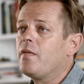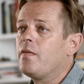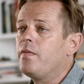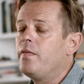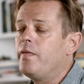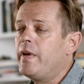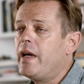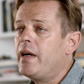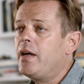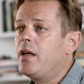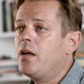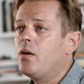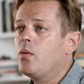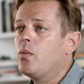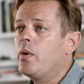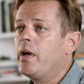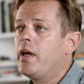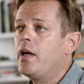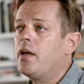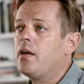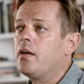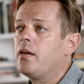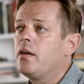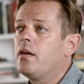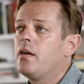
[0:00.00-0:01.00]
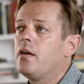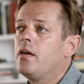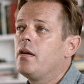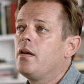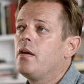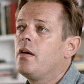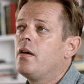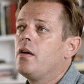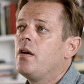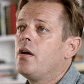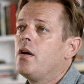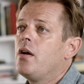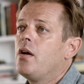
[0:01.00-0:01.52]
very aware
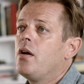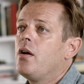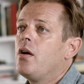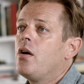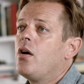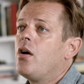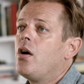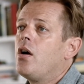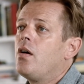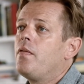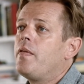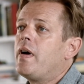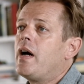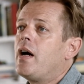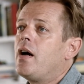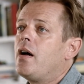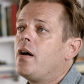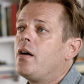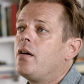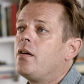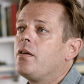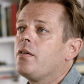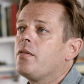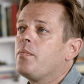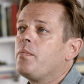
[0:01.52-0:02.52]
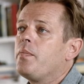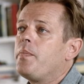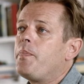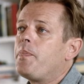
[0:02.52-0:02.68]
of how